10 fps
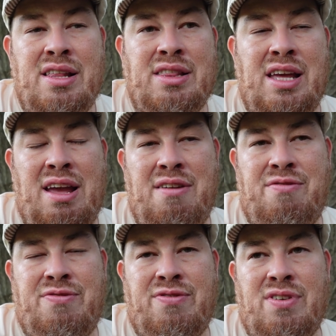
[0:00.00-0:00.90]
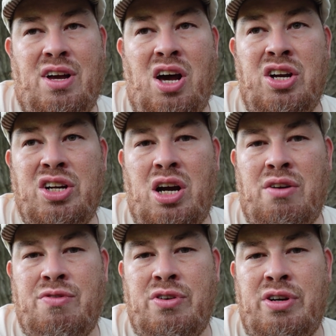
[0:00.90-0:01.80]
They've
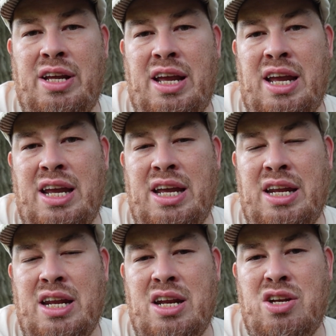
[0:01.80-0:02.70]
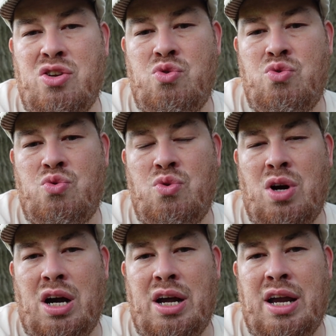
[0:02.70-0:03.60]
uncovered a new
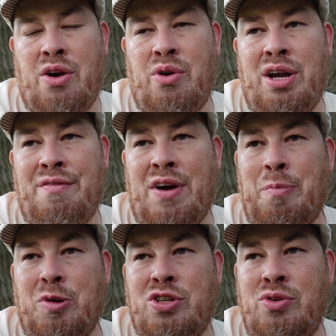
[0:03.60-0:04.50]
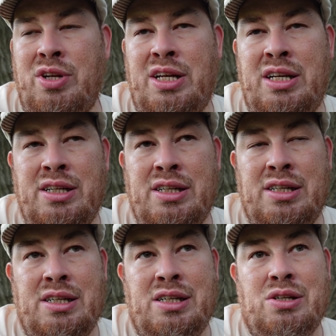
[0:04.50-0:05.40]
area of opportunity,
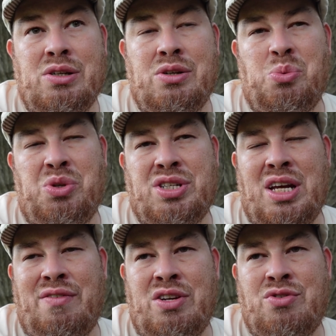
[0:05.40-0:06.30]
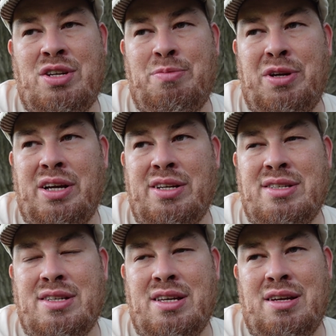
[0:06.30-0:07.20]
which is kind of interesting
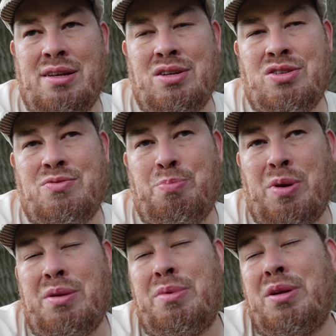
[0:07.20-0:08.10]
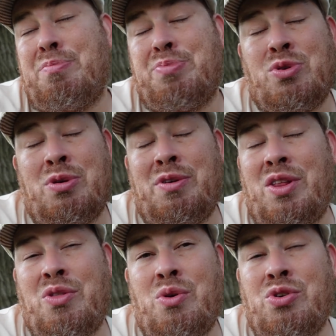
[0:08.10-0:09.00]
because uh, but sort
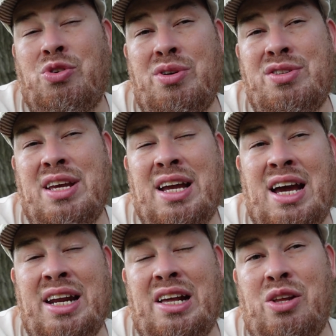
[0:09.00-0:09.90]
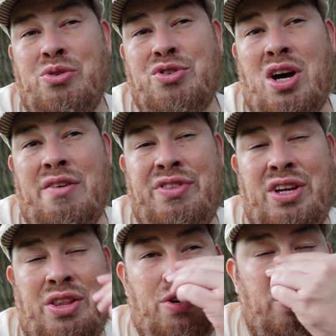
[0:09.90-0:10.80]
of their own choices, they kind of closed off
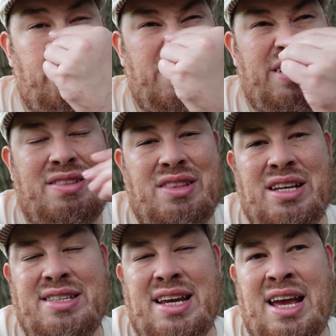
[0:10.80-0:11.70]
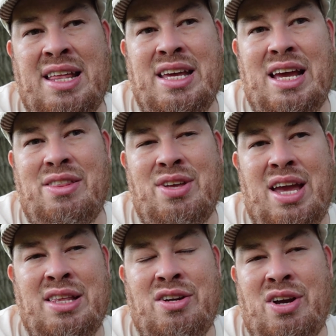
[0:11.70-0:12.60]
the other things they had. They got
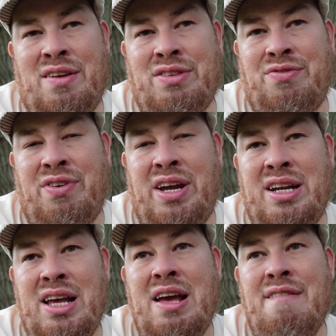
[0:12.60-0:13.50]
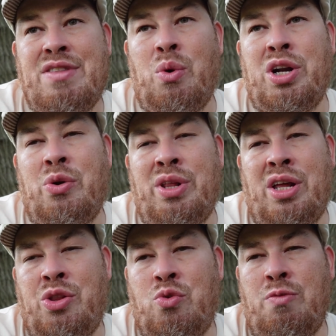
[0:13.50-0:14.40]
the, they're gonna have to fight, they want to go into
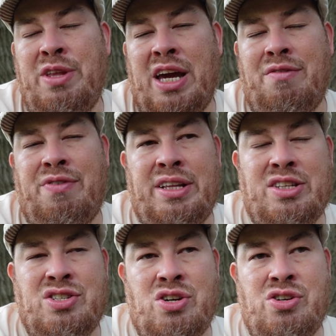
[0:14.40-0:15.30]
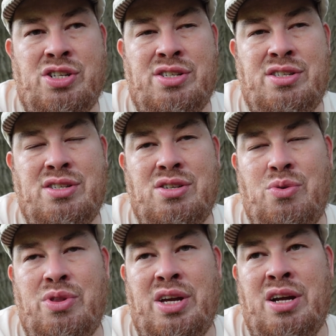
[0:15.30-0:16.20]
the other room, they got to fight the Sturges
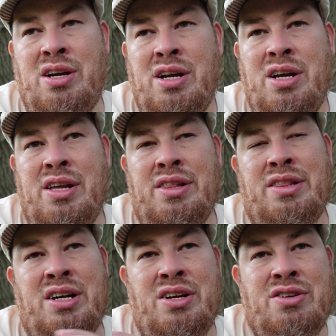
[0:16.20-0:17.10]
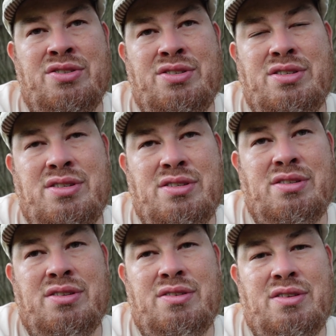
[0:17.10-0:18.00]
who are there. There's
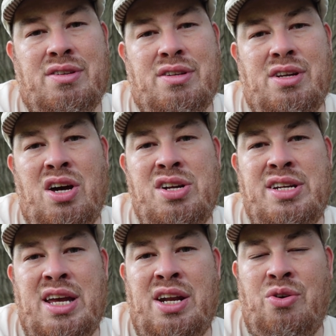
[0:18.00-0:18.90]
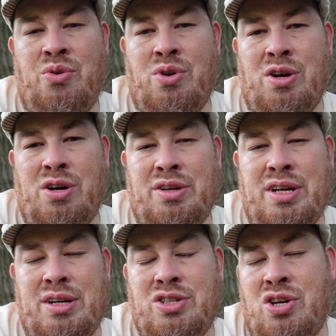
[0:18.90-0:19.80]
undead who are
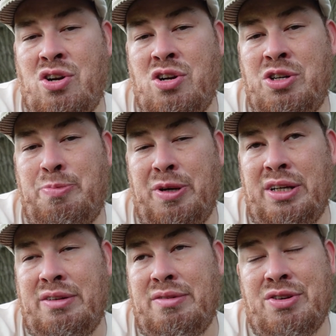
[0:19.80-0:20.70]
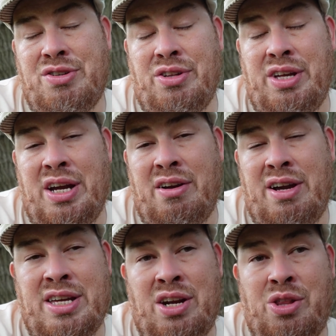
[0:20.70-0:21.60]
turned, but they're still there
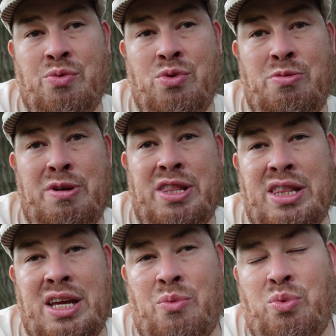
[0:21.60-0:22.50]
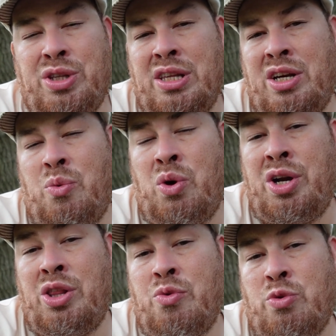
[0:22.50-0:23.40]
in that other room, and then they, they the
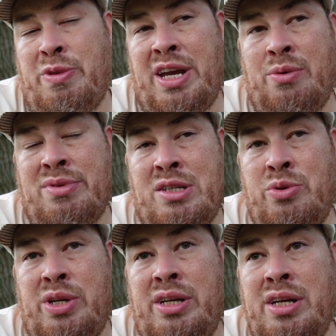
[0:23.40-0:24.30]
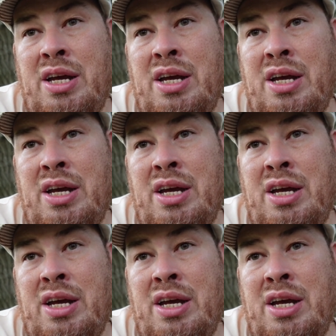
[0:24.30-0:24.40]
one other room they had was looted.